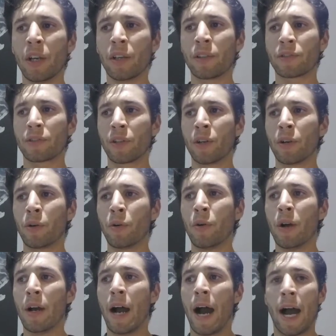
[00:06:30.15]
So
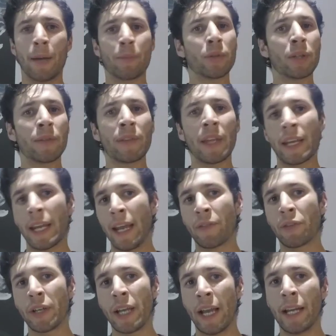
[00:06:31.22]
I believe that
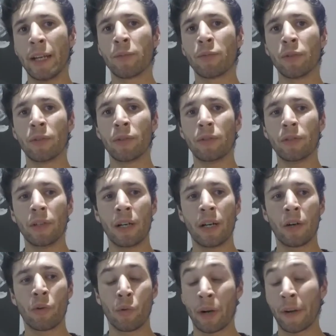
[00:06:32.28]
every animal
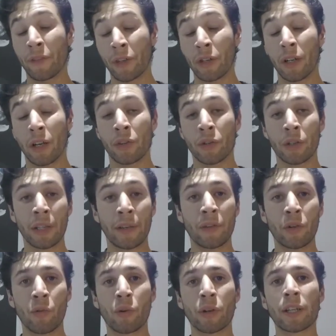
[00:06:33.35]
or every other
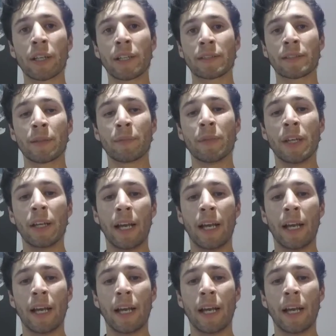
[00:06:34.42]
living organism